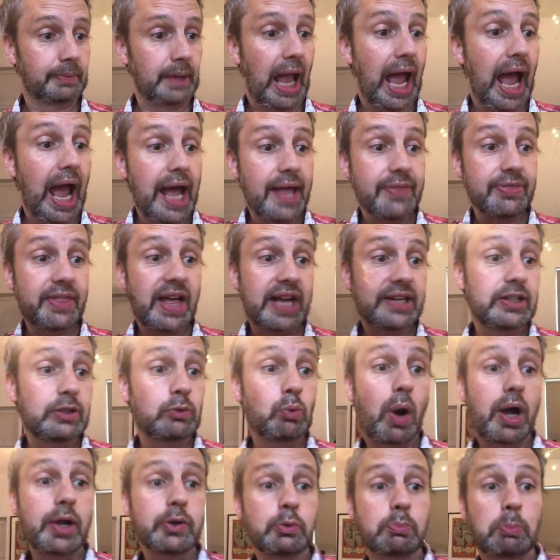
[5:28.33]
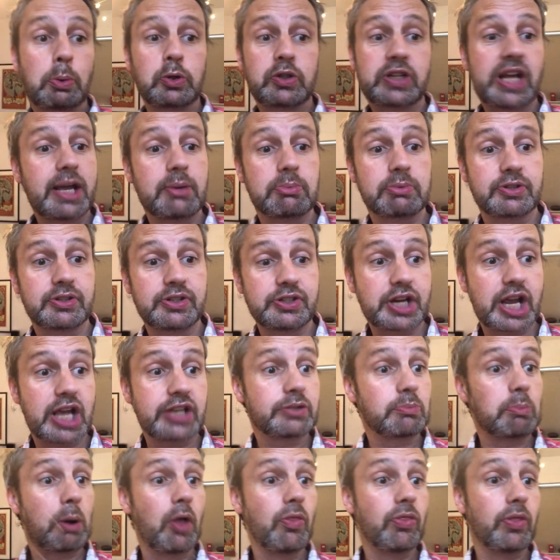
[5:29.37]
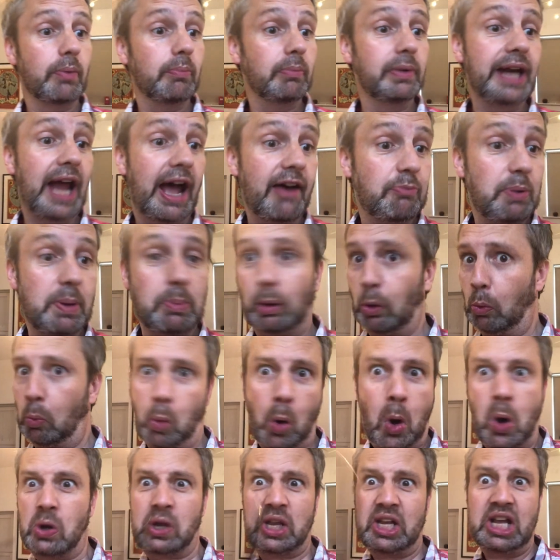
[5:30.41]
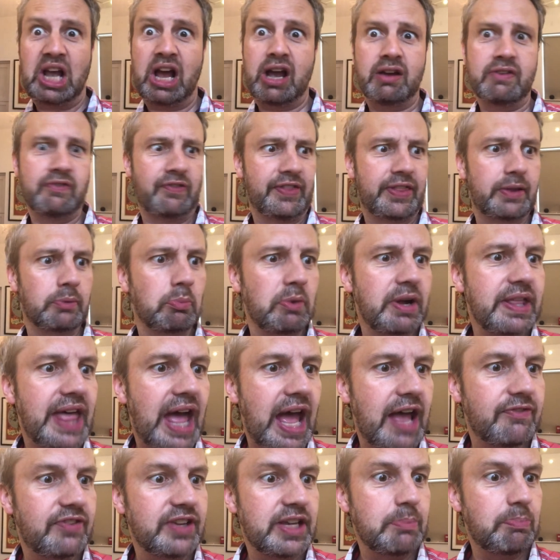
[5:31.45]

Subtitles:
And that is why you'd put tables and chairs upon them and have people walking over them with heavy